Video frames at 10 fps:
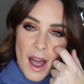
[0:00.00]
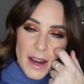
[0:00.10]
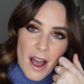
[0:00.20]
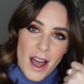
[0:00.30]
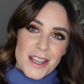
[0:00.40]
Hi
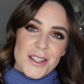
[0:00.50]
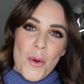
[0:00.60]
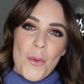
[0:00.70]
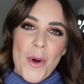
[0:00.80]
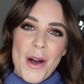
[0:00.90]
guys,
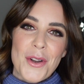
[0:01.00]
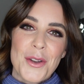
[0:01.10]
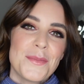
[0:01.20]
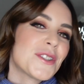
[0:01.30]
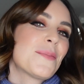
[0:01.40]

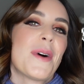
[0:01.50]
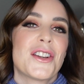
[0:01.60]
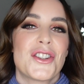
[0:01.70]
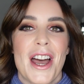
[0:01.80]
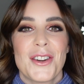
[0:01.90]
welcome to my
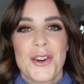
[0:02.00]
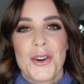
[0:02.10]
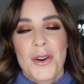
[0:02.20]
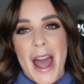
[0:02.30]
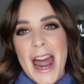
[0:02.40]

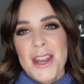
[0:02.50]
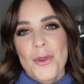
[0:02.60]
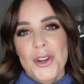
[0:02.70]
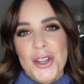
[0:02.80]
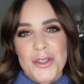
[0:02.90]
channel.
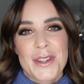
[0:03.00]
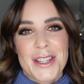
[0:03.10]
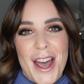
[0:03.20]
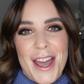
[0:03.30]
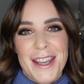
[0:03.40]
Anyone who's
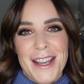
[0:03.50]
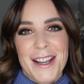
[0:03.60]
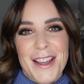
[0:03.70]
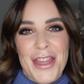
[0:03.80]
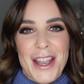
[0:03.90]

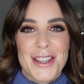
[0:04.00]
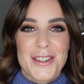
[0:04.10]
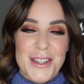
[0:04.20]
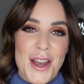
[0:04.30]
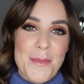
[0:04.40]
returning, thank you
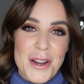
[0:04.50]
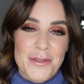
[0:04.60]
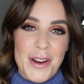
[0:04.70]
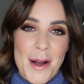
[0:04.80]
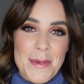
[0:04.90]
so much
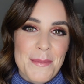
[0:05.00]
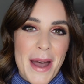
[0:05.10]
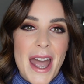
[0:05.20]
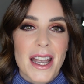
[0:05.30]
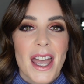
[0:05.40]
for coming
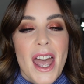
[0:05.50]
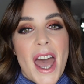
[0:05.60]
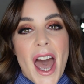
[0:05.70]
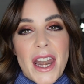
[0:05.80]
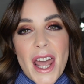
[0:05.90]
back.
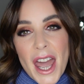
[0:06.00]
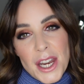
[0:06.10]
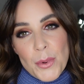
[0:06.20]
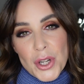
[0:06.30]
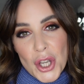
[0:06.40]
And
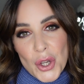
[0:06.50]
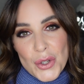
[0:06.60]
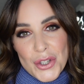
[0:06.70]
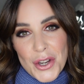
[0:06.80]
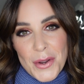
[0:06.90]
anybody
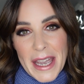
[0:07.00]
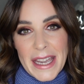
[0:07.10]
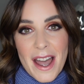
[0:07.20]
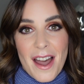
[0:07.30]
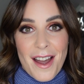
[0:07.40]
who's new
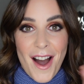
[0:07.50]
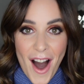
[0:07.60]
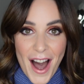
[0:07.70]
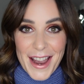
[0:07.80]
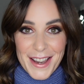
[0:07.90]
here,
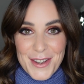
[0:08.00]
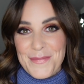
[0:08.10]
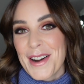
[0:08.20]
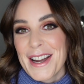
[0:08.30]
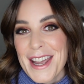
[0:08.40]
hi,
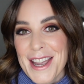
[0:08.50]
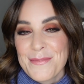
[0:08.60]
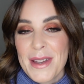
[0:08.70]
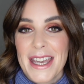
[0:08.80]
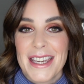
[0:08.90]
my
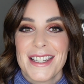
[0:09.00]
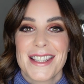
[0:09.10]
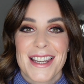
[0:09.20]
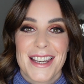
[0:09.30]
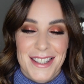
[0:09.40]
name
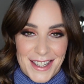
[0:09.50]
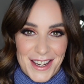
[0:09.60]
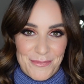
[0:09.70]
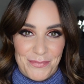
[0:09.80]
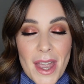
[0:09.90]
is
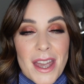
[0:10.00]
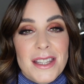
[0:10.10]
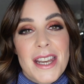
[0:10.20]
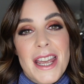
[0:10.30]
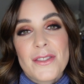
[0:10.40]
Izzy.
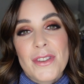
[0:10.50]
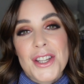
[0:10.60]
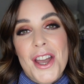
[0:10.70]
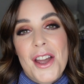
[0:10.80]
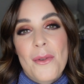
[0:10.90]
Today's
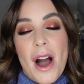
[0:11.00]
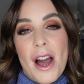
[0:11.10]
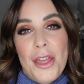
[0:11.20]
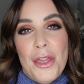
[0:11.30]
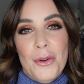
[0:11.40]
video,
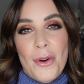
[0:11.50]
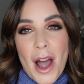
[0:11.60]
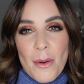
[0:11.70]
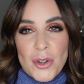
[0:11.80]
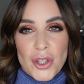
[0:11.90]
I thought
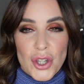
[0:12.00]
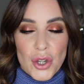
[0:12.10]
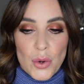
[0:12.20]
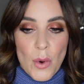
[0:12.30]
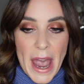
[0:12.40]
I would
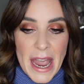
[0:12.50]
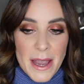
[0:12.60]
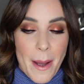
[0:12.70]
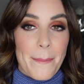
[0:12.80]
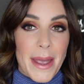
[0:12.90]
do
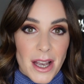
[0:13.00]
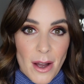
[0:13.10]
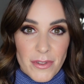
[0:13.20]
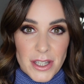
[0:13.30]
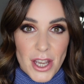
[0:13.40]
a
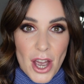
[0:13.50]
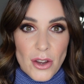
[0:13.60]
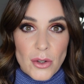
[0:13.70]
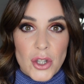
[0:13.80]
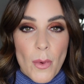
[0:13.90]
makeup
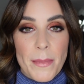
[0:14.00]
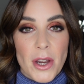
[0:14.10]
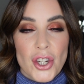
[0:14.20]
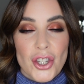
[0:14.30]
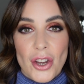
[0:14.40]
video, so I'm
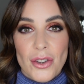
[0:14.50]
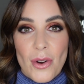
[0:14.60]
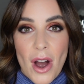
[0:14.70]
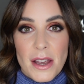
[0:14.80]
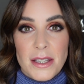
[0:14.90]
going to show you
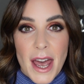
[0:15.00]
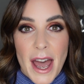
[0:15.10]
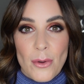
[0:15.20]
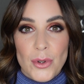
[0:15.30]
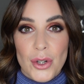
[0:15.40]
guys
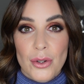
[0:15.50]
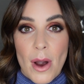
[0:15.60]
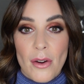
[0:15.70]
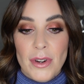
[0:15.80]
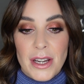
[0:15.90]
how to
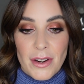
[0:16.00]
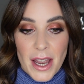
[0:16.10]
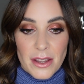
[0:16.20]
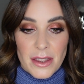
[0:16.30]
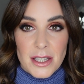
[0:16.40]

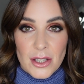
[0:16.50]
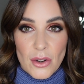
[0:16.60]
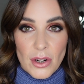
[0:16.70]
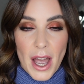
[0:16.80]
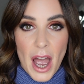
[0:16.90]
recreate this
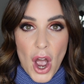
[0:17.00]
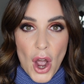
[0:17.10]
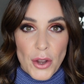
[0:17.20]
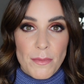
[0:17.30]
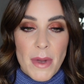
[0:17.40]
look at
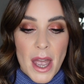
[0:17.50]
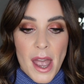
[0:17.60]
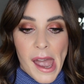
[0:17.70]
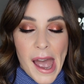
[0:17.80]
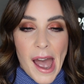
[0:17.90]
home.
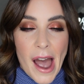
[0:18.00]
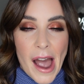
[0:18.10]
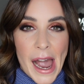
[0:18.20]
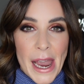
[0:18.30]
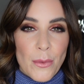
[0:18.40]

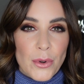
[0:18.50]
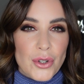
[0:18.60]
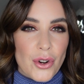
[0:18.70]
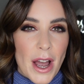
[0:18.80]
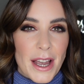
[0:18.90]
I will
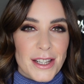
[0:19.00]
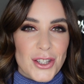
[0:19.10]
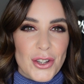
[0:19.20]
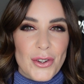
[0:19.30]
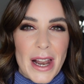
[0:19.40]
try
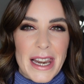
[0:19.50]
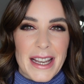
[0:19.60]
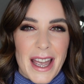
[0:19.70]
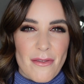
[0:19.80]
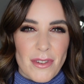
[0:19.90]
to
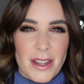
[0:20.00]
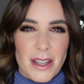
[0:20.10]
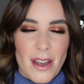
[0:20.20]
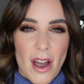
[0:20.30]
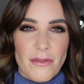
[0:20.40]
link
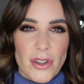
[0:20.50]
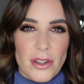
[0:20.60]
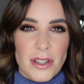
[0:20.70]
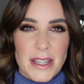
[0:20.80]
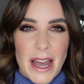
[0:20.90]
everything that I've
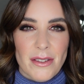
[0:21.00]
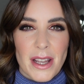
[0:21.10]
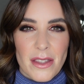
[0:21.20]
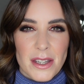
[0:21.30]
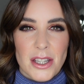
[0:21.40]
used down
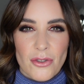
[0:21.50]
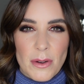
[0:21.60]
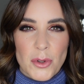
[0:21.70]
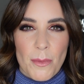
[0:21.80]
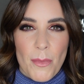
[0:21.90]
in the
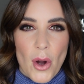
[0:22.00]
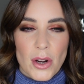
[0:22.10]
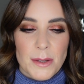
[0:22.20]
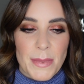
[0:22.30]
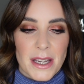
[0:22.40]
description
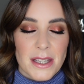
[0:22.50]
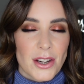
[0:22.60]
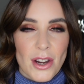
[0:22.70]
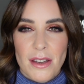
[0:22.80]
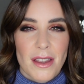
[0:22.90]
box because I
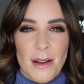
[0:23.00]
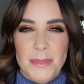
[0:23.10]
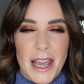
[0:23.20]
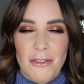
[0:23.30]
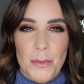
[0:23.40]
know that I'm
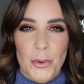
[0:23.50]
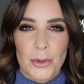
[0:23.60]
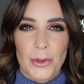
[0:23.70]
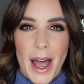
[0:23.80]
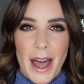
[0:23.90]

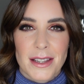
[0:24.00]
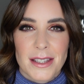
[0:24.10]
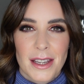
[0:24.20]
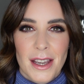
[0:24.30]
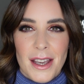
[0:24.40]
terrible at